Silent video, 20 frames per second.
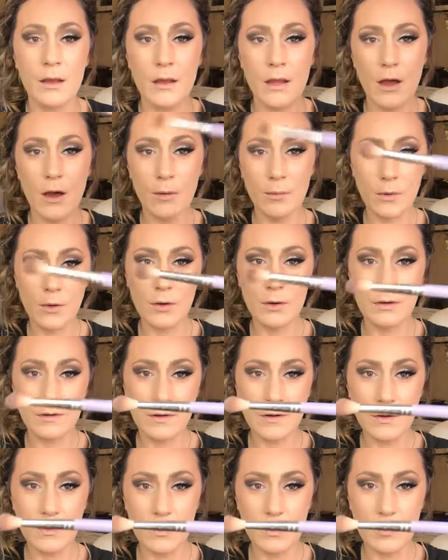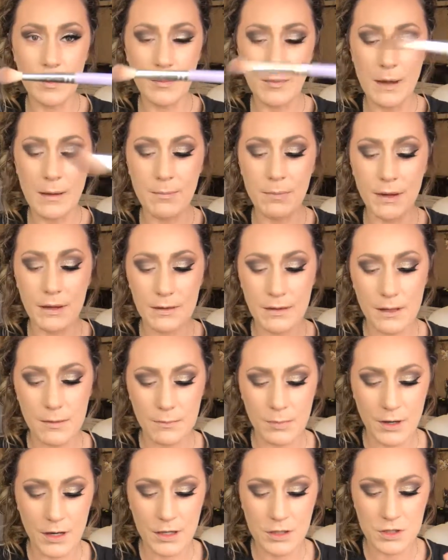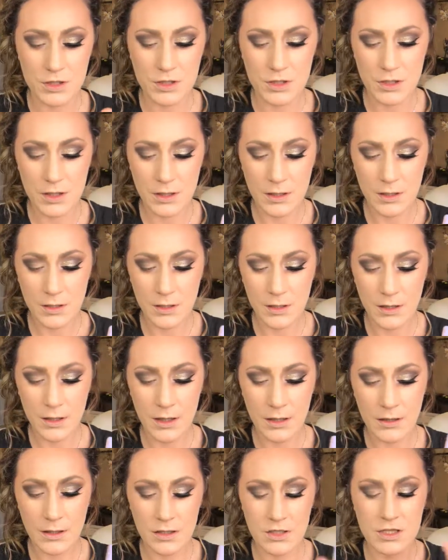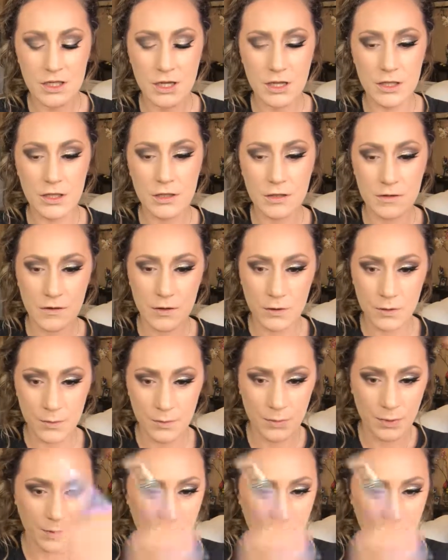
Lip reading: Now I'm going to go in with my blending brush in the shade 2.